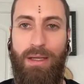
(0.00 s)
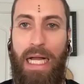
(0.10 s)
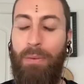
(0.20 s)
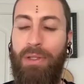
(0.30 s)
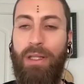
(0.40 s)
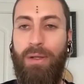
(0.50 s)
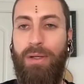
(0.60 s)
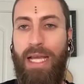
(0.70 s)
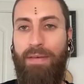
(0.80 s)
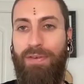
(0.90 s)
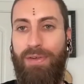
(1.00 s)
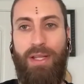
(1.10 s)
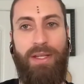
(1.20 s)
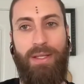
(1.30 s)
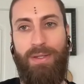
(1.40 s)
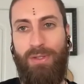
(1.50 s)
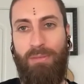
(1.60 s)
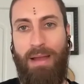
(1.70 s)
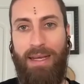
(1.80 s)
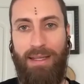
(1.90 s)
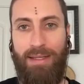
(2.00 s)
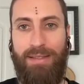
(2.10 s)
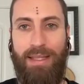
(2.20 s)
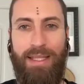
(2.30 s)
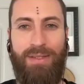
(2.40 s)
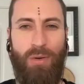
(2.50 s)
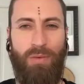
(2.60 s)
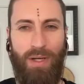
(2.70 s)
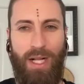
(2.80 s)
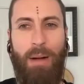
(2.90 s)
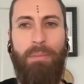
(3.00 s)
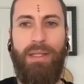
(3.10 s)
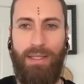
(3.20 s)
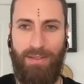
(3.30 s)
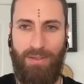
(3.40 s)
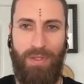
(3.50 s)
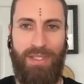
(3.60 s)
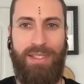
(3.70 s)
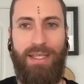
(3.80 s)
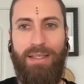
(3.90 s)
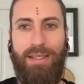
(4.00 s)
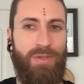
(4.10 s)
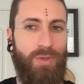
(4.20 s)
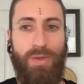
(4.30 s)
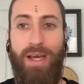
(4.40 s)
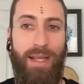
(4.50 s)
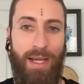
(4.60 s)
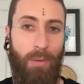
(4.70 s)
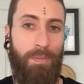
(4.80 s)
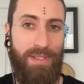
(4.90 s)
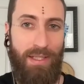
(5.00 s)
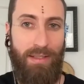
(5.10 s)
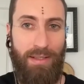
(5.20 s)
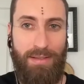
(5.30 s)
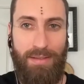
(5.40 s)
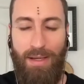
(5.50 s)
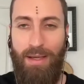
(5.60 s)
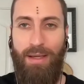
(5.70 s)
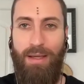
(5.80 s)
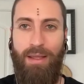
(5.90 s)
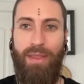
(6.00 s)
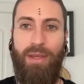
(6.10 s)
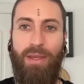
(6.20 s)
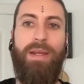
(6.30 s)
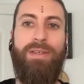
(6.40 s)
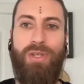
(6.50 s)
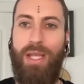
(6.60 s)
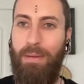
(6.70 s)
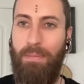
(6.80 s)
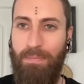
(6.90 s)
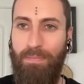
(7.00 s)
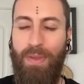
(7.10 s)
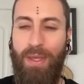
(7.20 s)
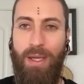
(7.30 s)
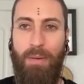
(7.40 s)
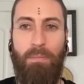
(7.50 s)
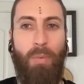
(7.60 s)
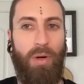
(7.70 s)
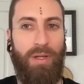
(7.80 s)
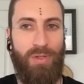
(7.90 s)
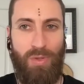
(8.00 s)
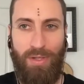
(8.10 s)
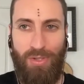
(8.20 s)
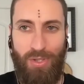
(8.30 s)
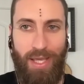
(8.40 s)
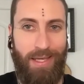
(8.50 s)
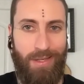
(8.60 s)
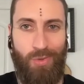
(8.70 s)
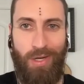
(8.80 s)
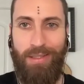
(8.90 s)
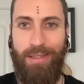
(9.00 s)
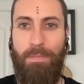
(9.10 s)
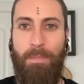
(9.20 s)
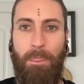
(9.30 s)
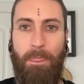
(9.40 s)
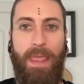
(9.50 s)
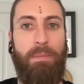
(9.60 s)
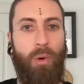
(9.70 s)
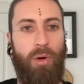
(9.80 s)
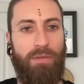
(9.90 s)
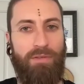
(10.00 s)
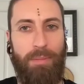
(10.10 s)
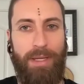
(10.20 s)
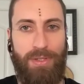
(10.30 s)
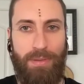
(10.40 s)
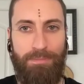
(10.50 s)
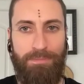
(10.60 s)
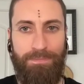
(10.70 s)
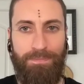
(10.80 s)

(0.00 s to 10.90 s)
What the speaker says: I would learn after studying somatics that these overcouplings with sickness do not help sickness. They create shame, more constriction and adrenaline, and more inflammation.